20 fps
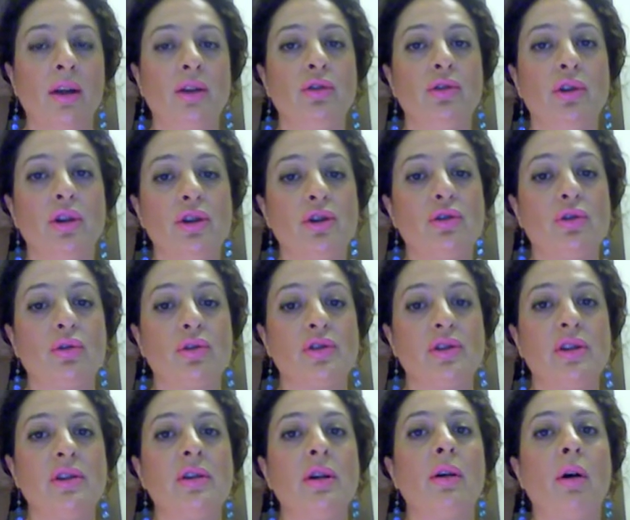You need to
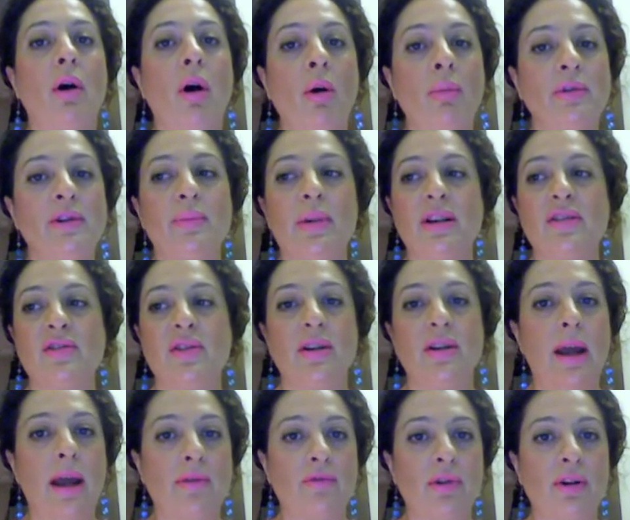consider
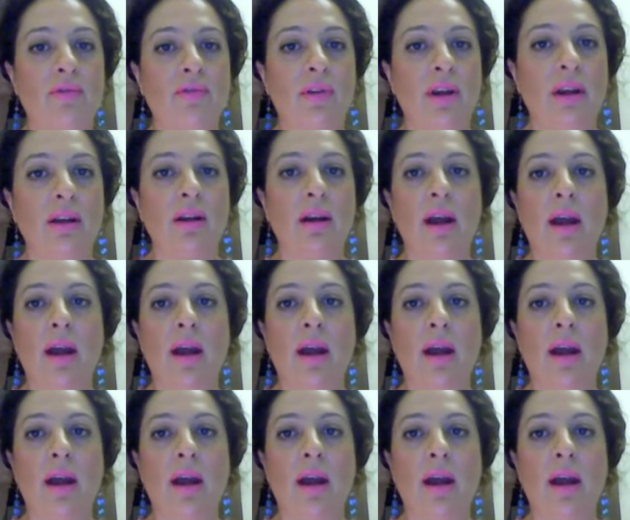optimizing everything,